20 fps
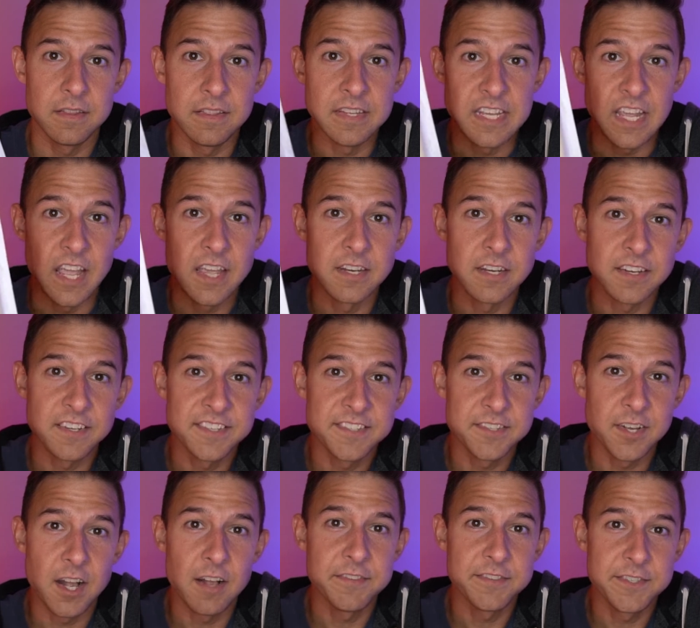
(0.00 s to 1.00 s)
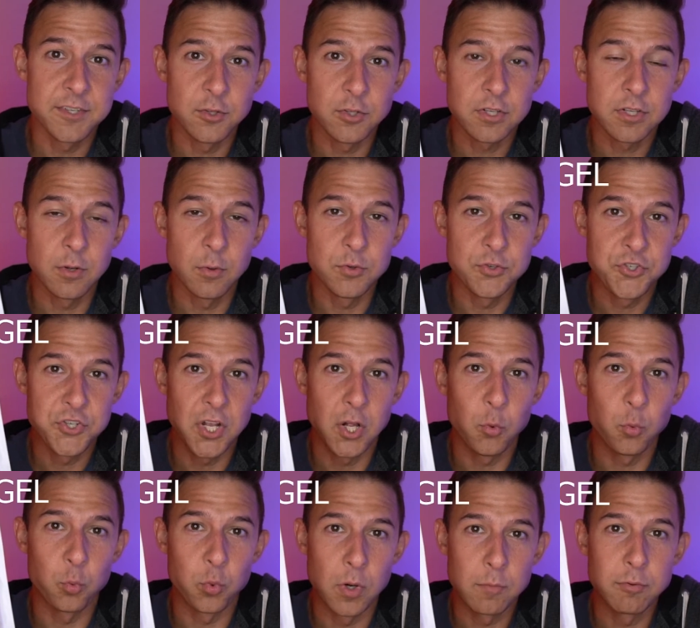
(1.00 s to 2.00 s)
The Anuck Soft Silicone
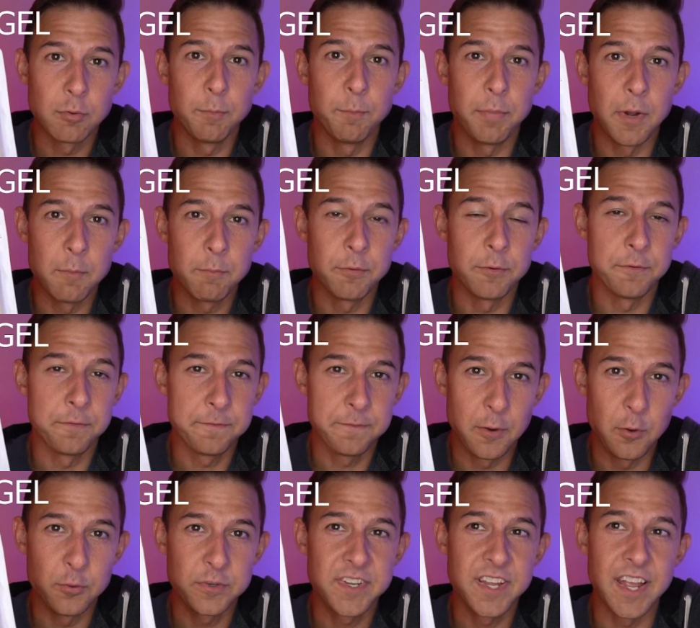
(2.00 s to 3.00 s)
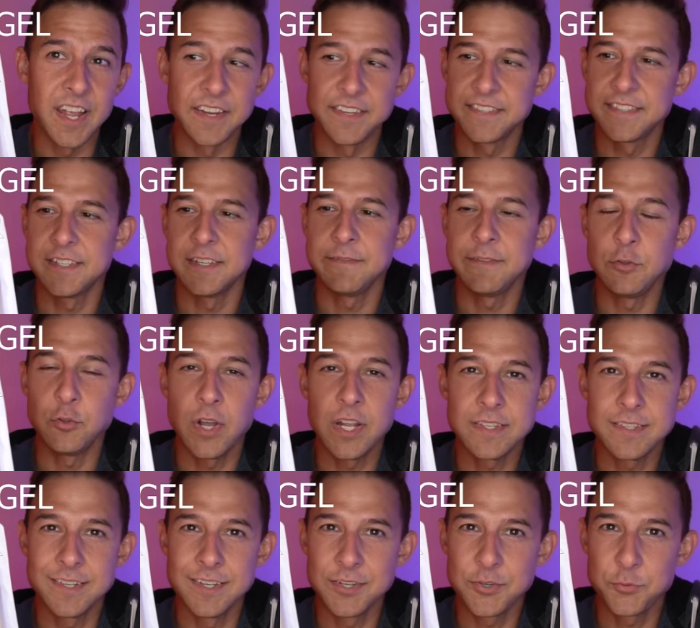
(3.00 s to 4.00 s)
Gel Rubber Bumper Phone Case. If you
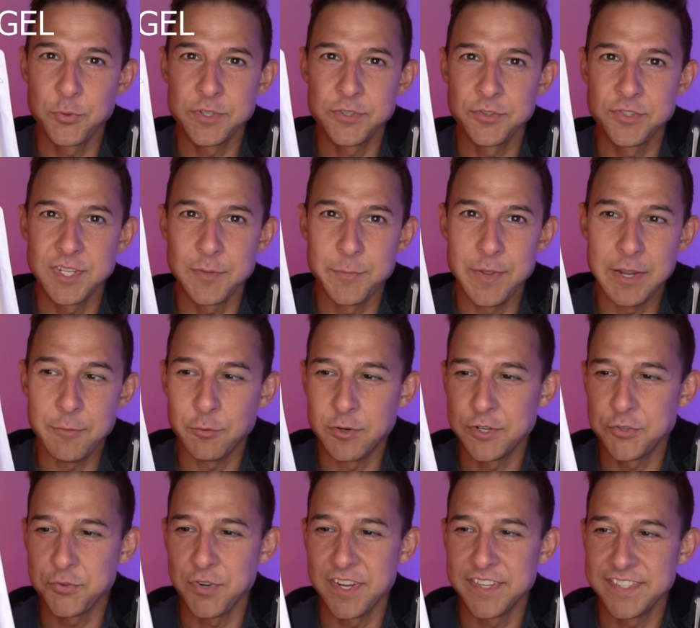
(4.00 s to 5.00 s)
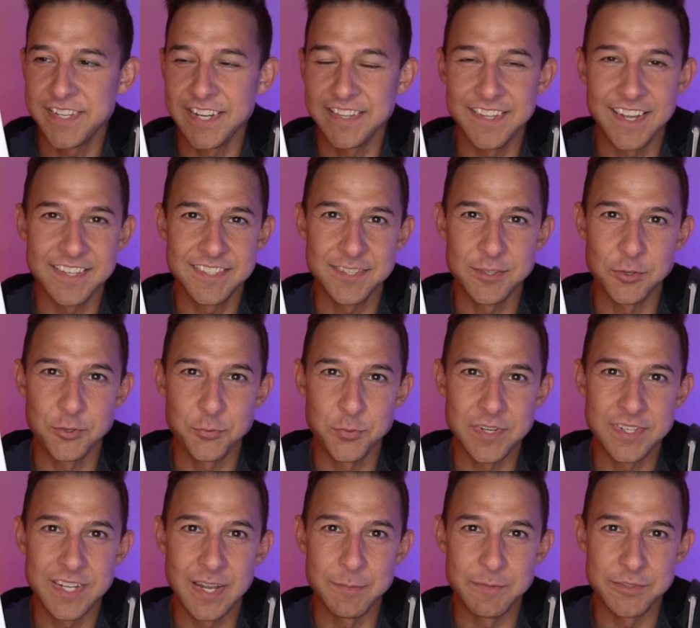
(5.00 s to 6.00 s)
like tongue twisters, you may want to try saying that 10 or
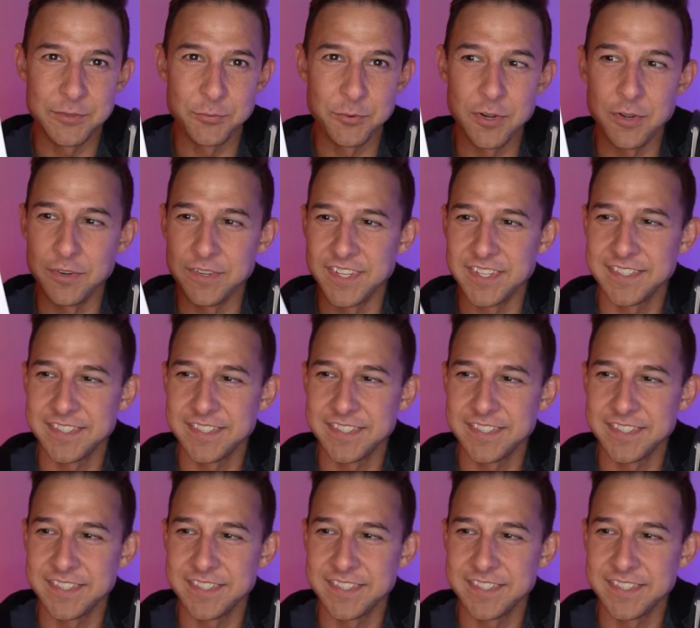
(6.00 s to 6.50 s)
20 times in a row.